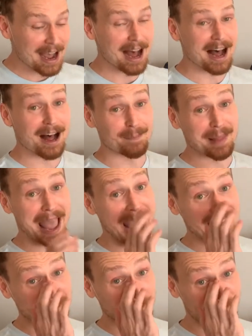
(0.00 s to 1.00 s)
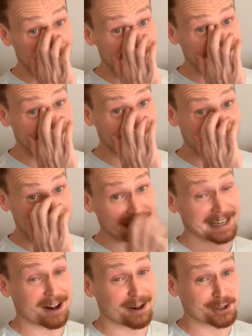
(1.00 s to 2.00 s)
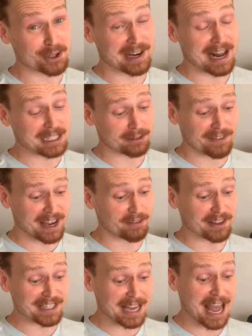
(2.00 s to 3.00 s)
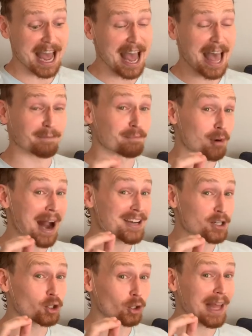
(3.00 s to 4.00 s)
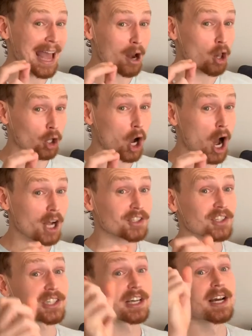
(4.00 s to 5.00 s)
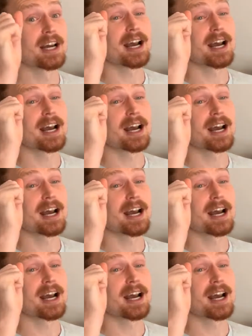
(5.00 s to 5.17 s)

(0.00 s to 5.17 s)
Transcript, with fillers: As a fan of that technology and as a fan of as a practical at all costs,